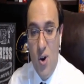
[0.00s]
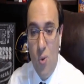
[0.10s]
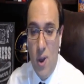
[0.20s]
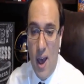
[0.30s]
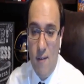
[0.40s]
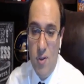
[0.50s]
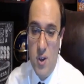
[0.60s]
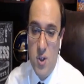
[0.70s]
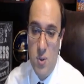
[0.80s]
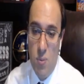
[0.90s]
We have
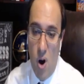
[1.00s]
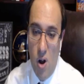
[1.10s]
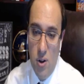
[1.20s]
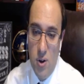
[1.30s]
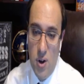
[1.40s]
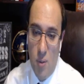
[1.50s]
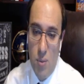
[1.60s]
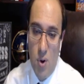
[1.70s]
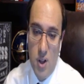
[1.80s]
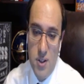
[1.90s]
the smaller
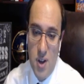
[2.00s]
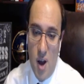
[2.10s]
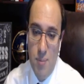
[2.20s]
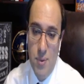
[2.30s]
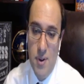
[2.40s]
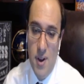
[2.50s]
number on top